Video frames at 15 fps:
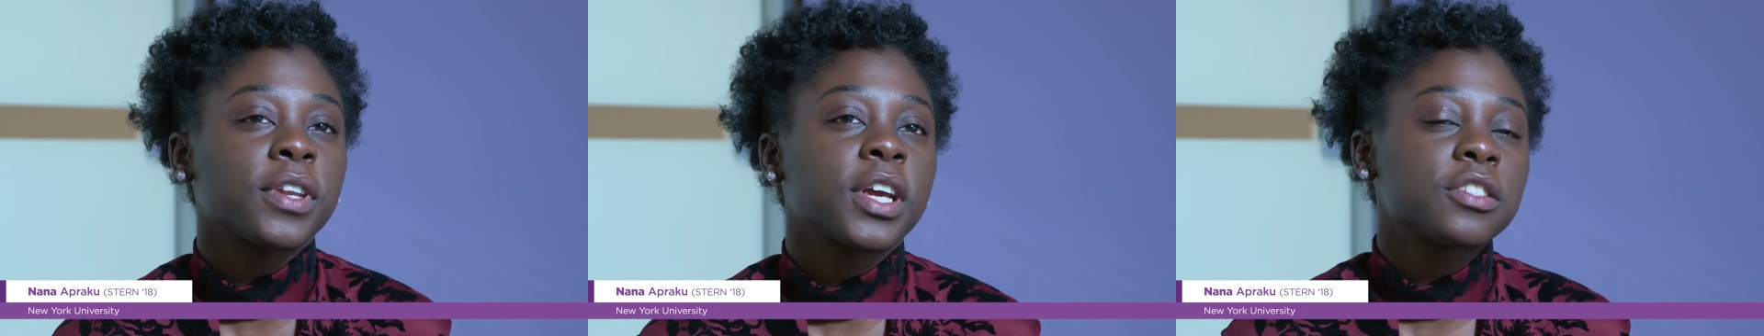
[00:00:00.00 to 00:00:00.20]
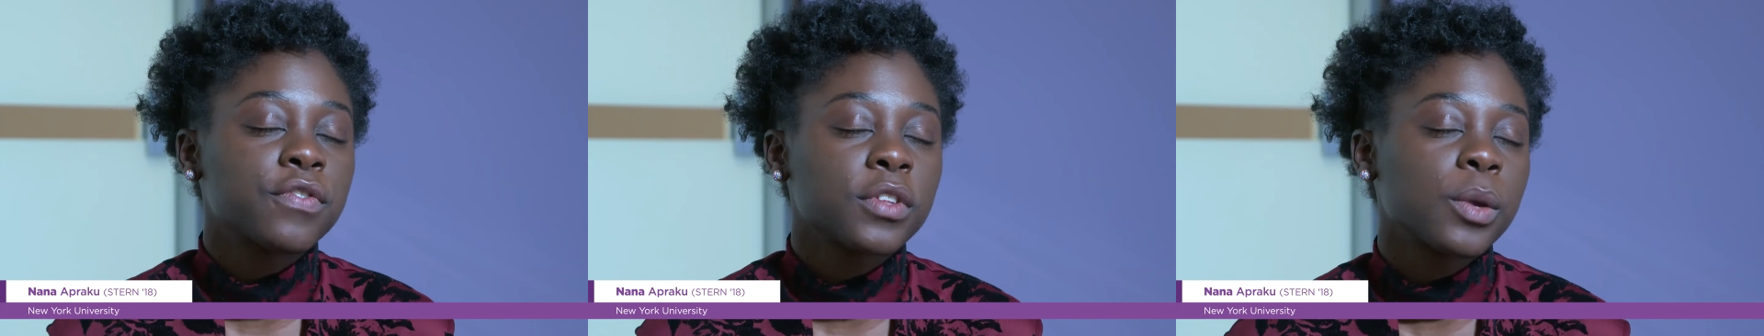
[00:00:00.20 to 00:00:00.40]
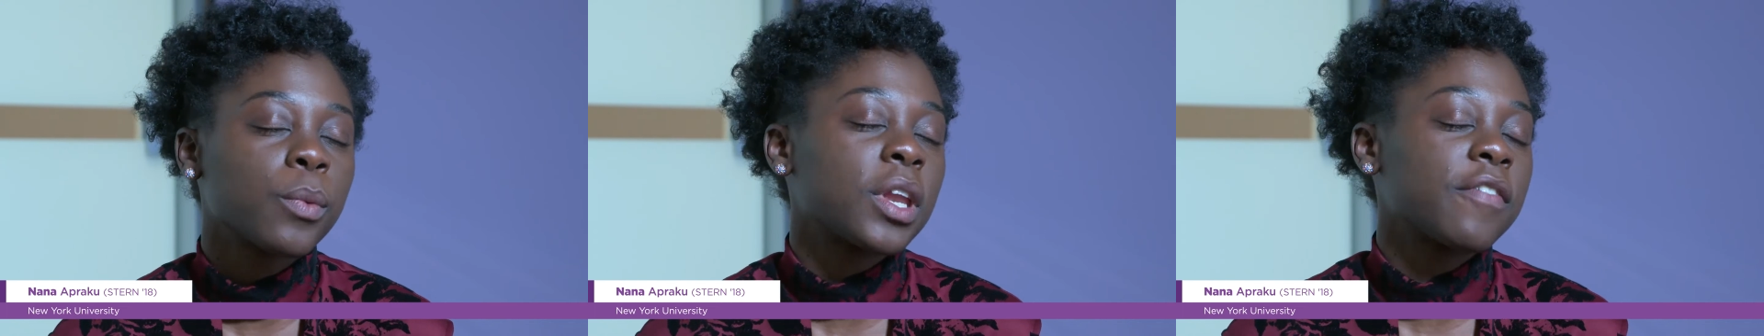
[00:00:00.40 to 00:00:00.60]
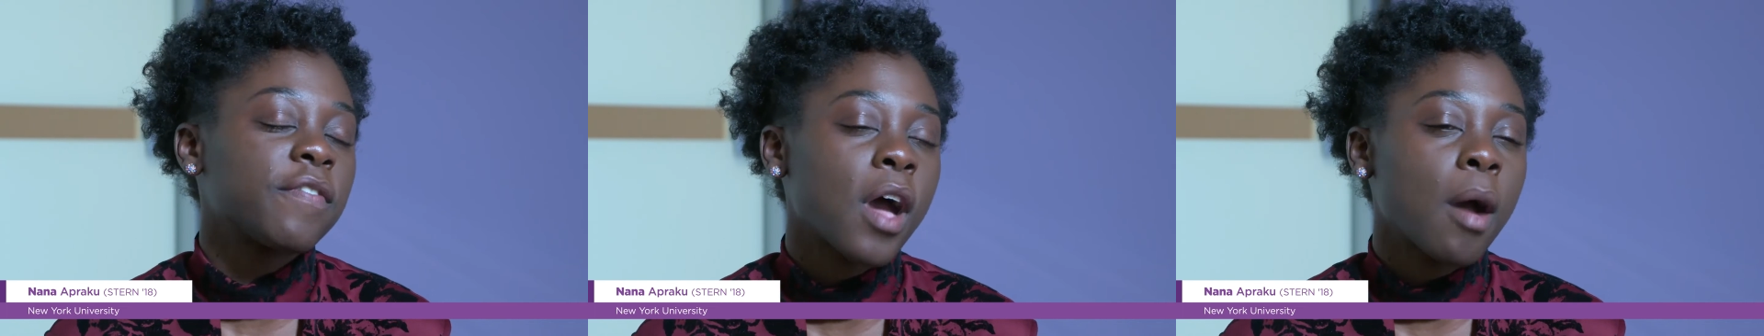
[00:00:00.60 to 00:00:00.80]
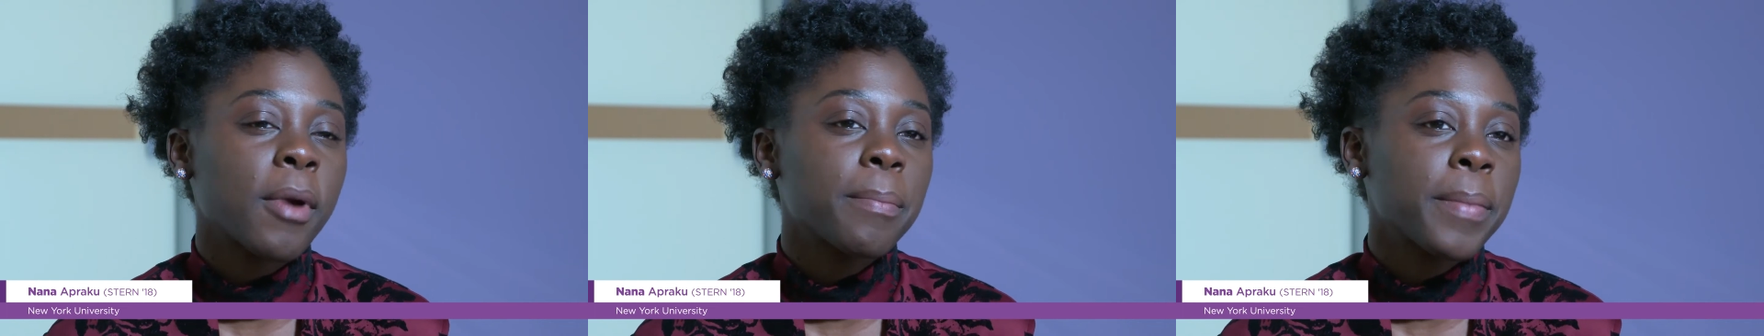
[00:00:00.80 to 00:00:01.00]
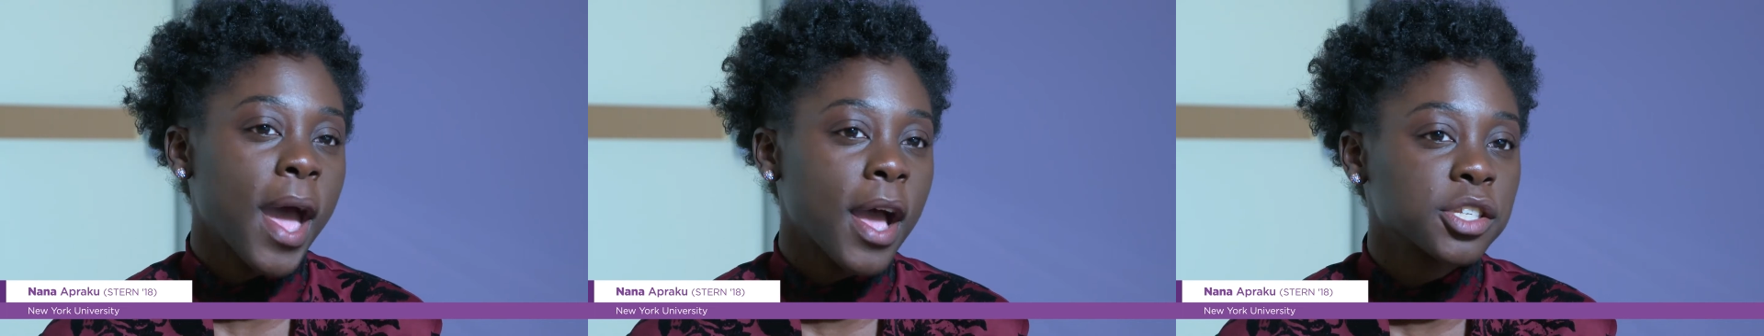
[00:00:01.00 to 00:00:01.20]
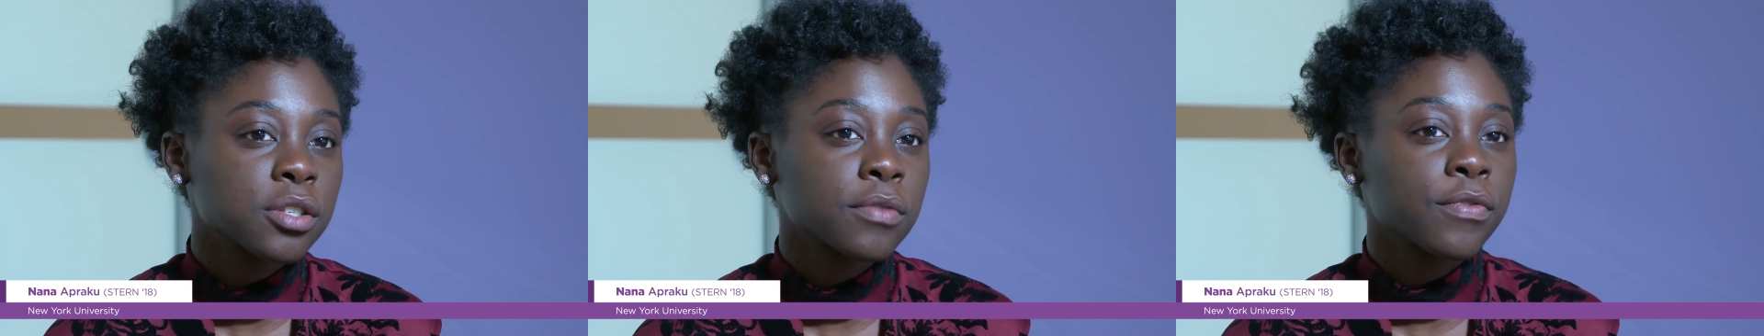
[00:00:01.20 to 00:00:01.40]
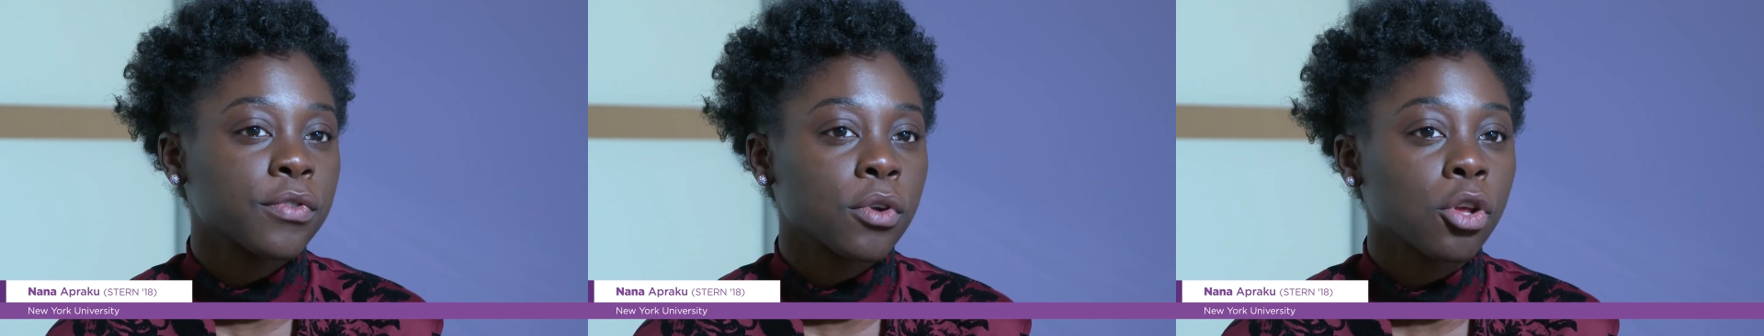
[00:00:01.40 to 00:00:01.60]
And that's really when I found my
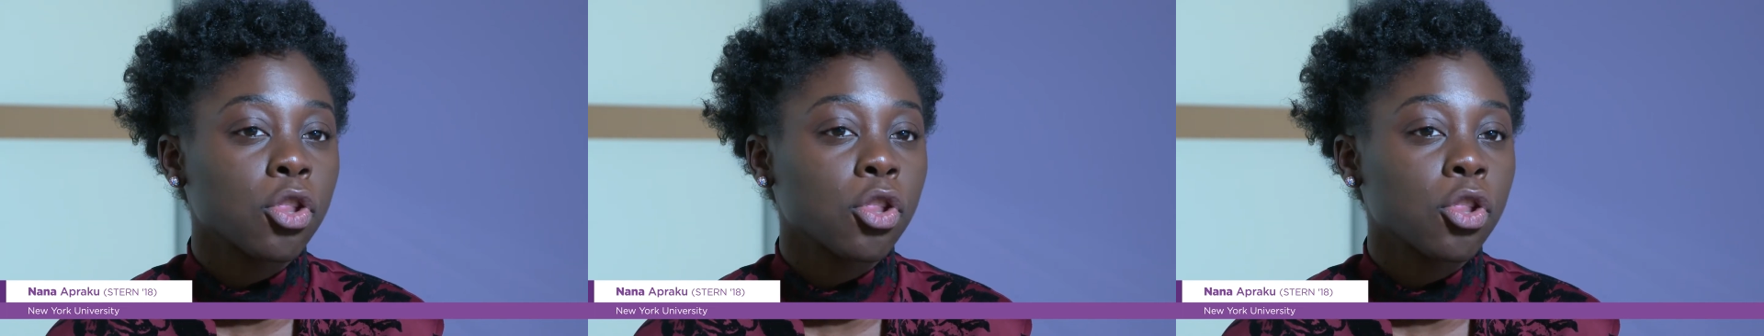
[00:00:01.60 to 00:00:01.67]
passion for